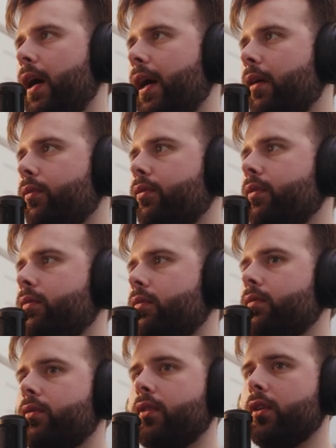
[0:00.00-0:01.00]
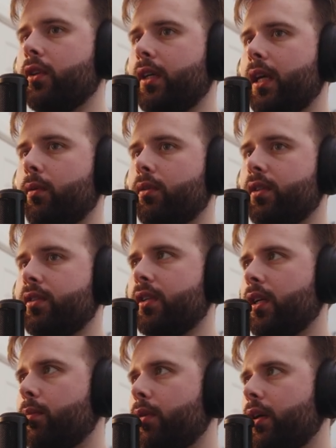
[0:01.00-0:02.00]
5, you can't really
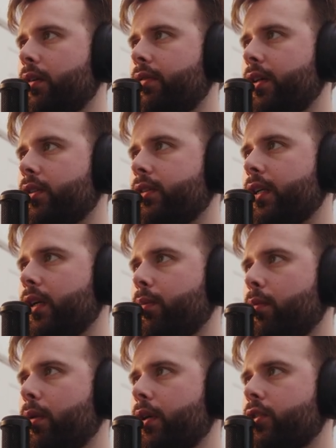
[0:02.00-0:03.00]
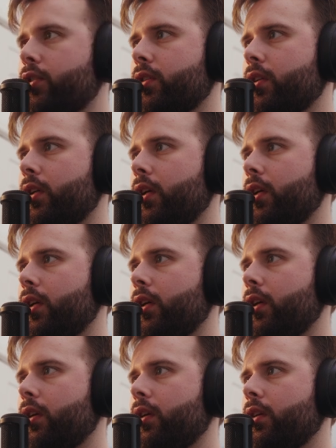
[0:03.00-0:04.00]
see, but if I turn that up a bunch,
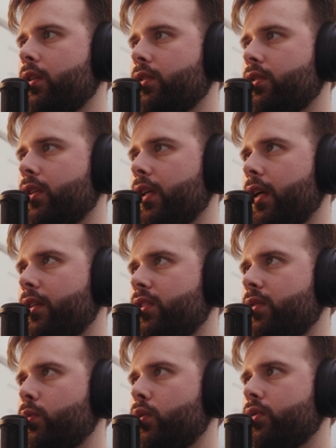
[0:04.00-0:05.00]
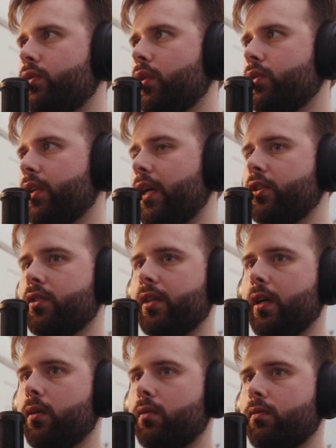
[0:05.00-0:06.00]
you'll see it smooths those
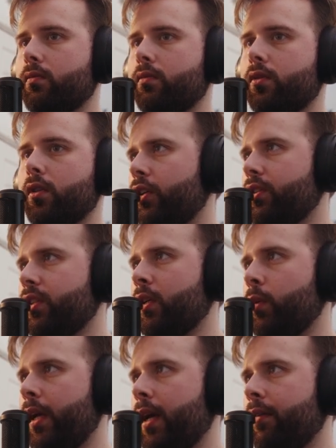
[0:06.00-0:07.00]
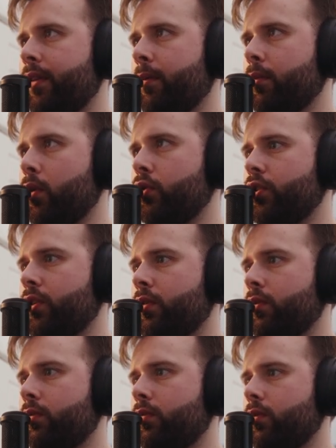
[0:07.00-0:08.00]
edges out. Now you can see we have that
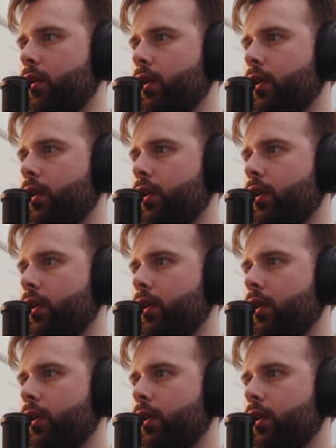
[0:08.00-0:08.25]
motion